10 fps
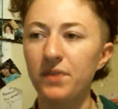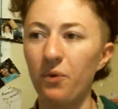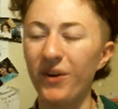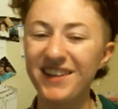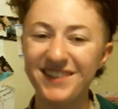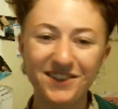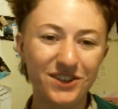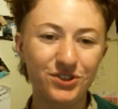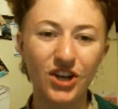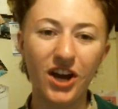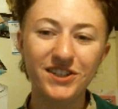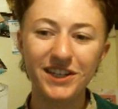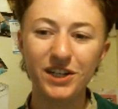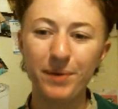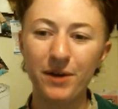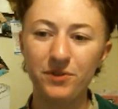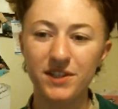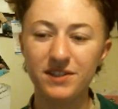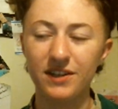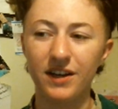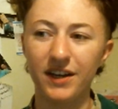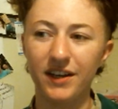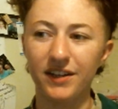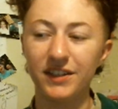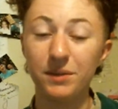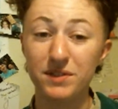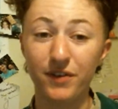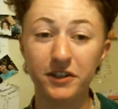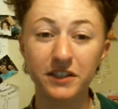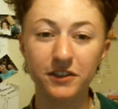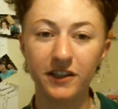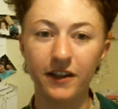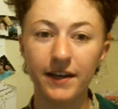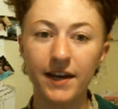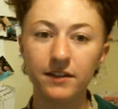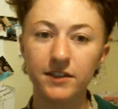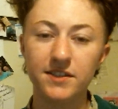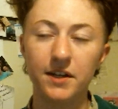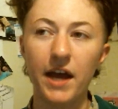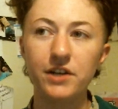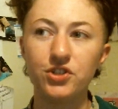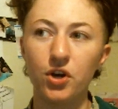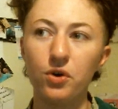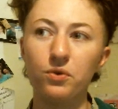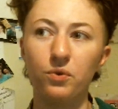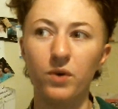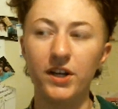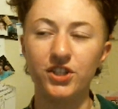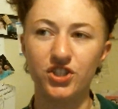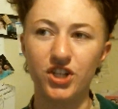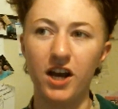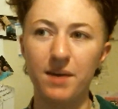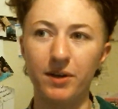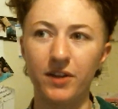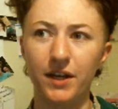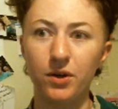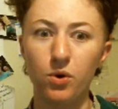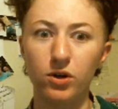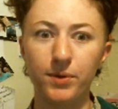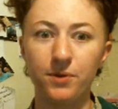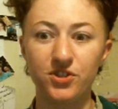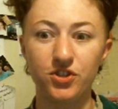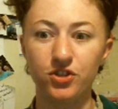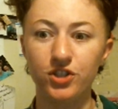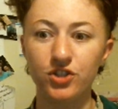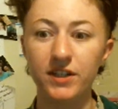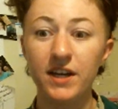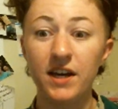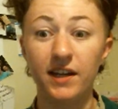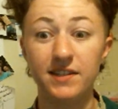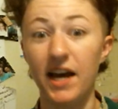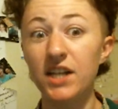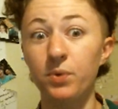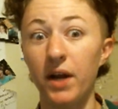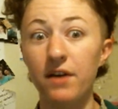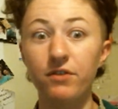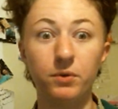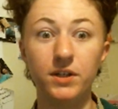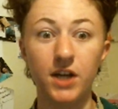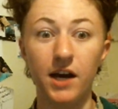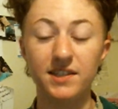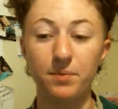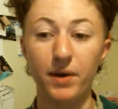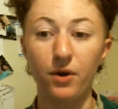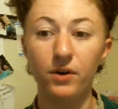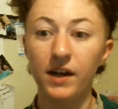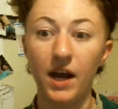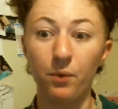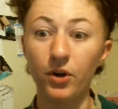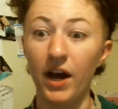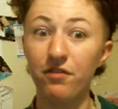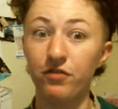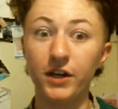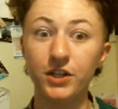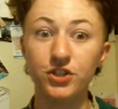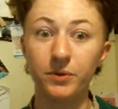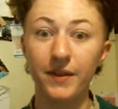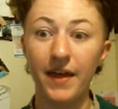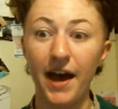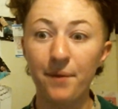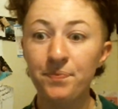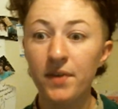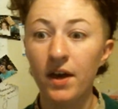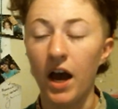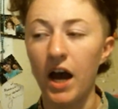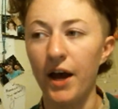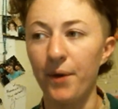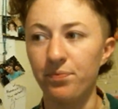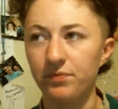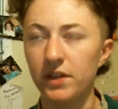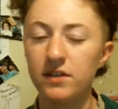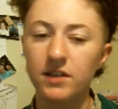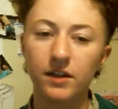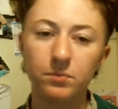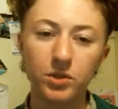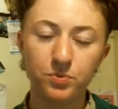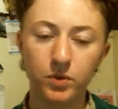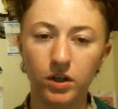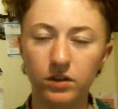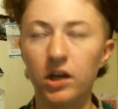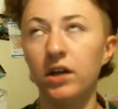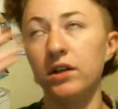When I sat down to talk to Ian about this, he was very clear, like, hey, listen, I don't want to just talk about like hormones and surgery, because that's what everyone talks about, and we're not fucking doing that. He said it much more